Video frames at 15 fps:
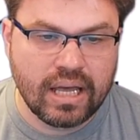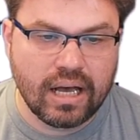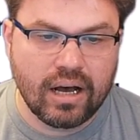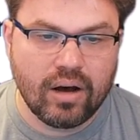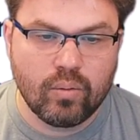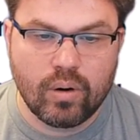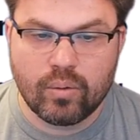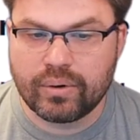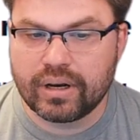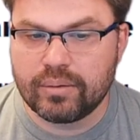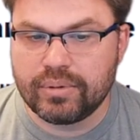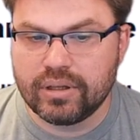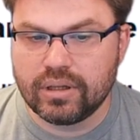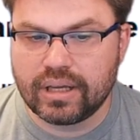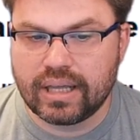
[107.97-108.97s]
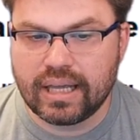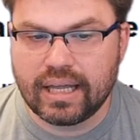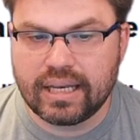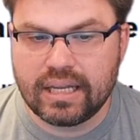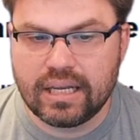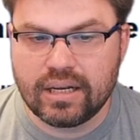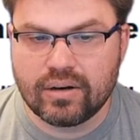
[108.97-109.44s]
Uh, what we're going to be looking
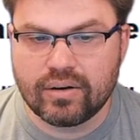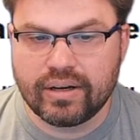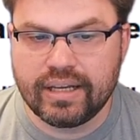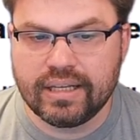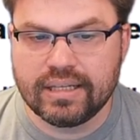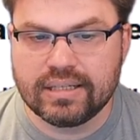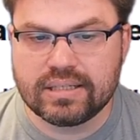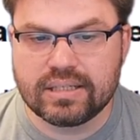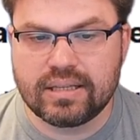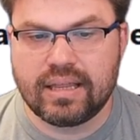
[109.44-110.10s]
at here is